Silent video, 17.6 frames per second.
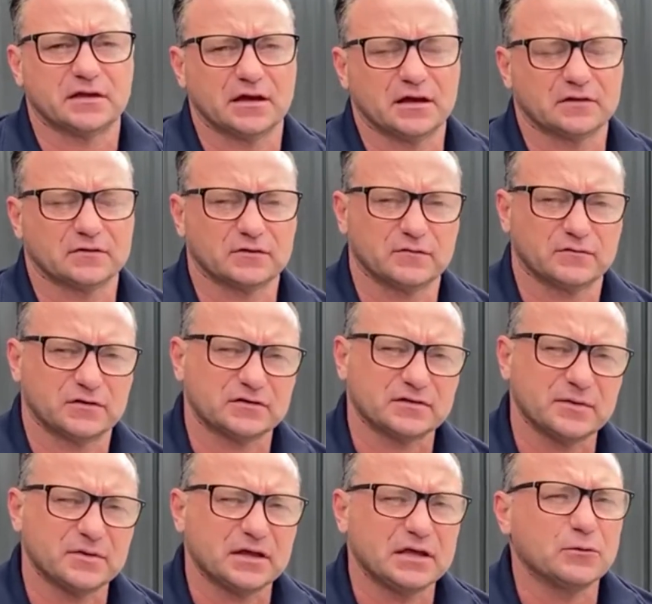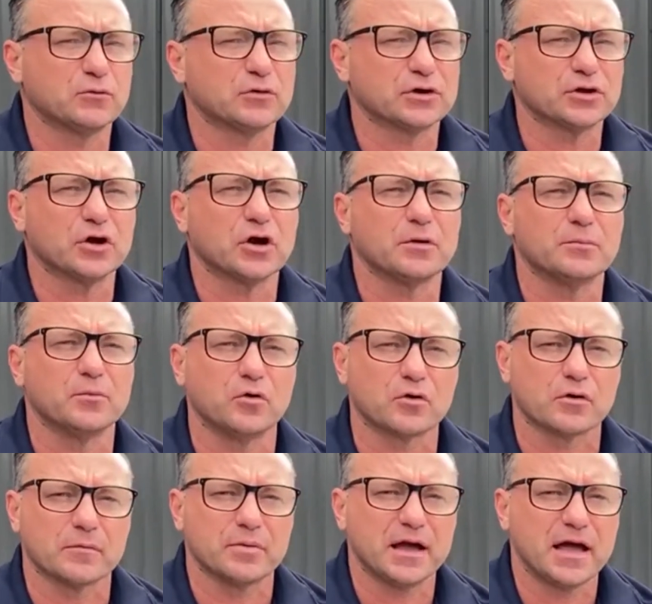there. So if there's something you want to know
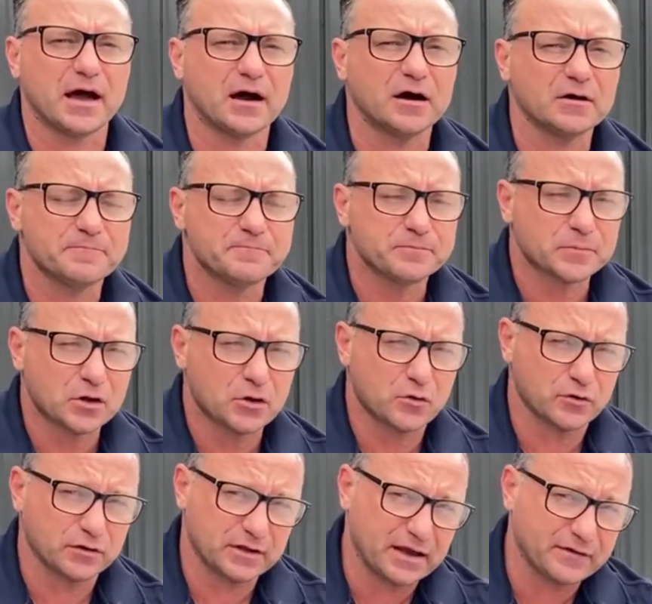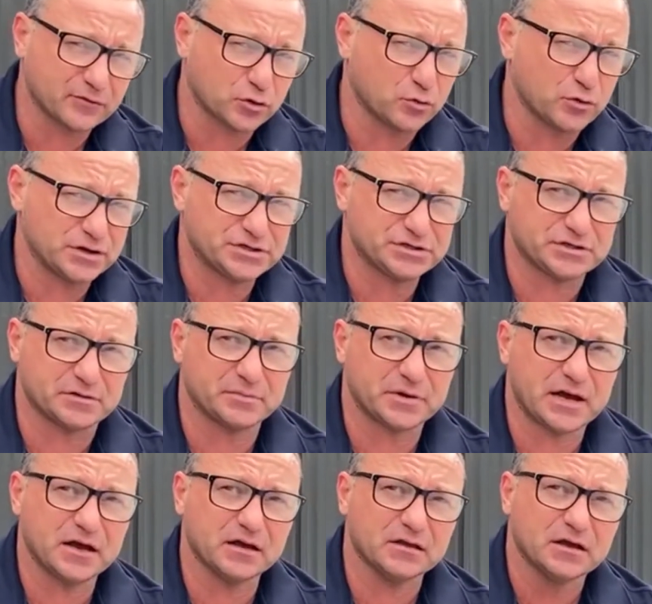more about or you have a question
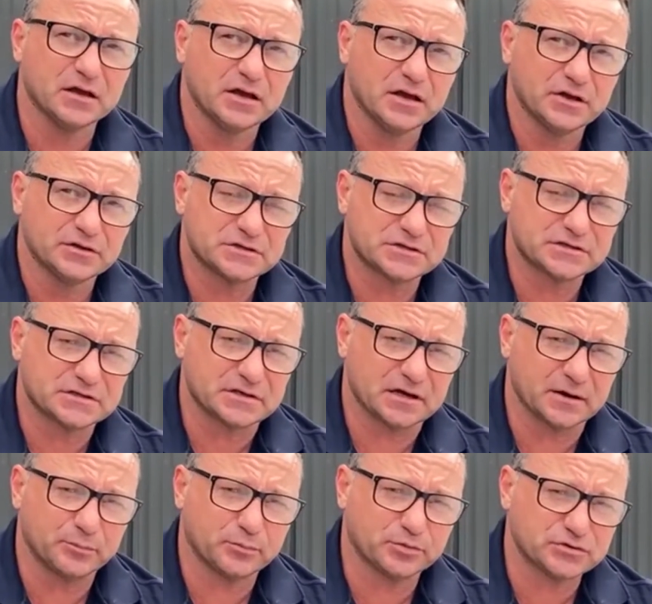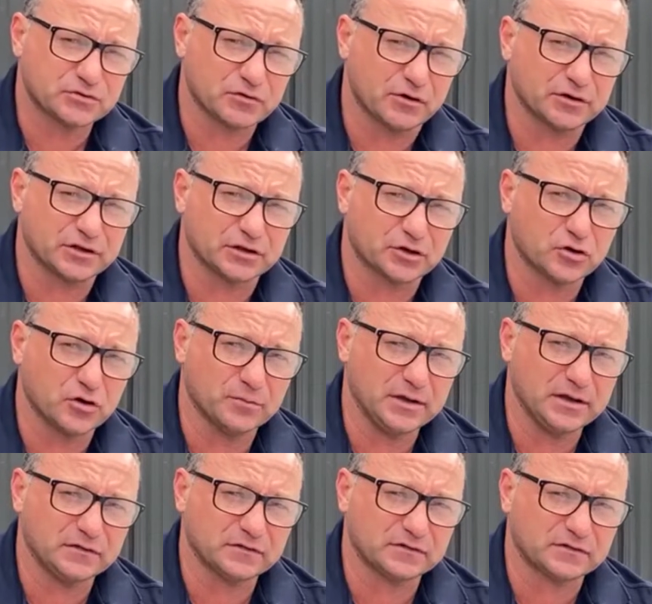about, just throw it in the
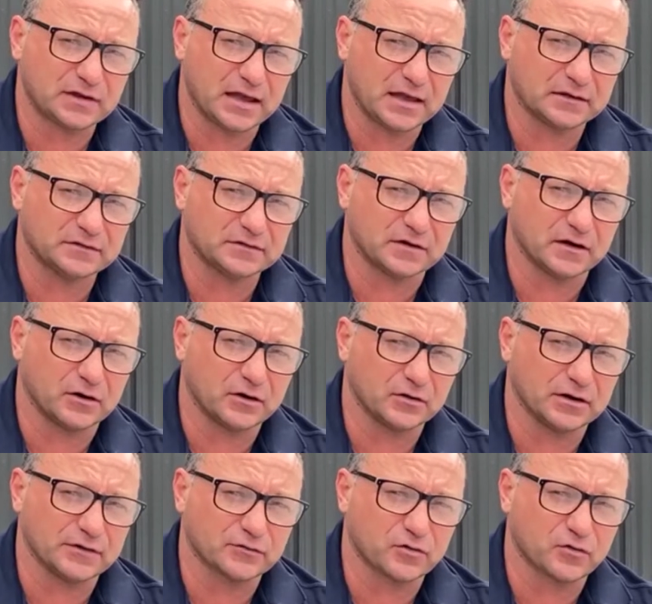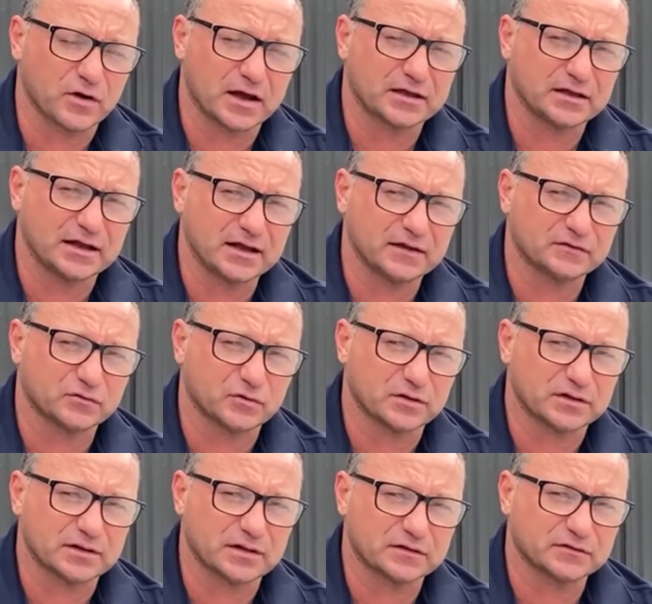comments, and I'll have a crack at
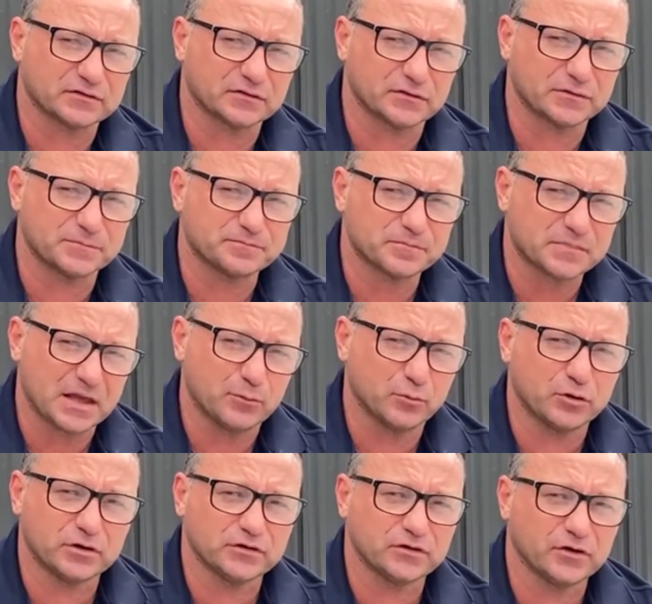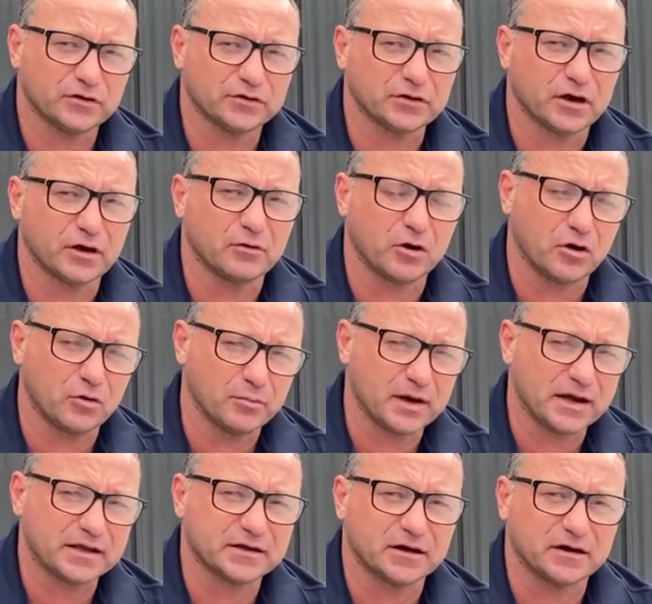answering that too. And what I don't know, I'll
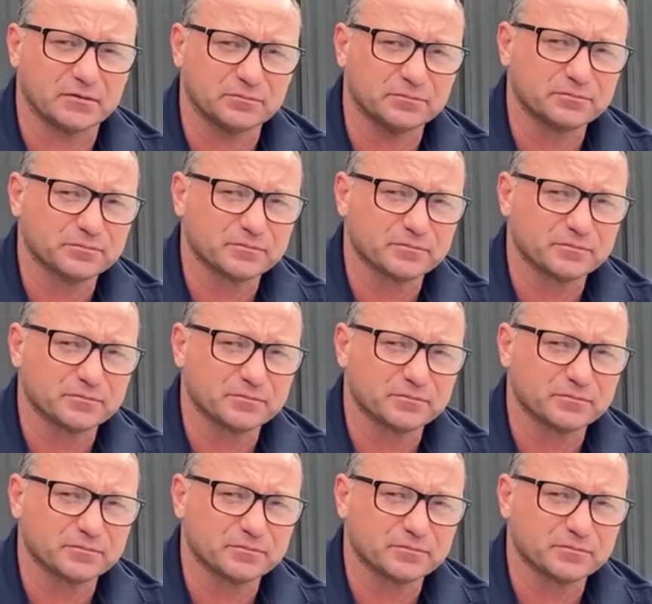make up.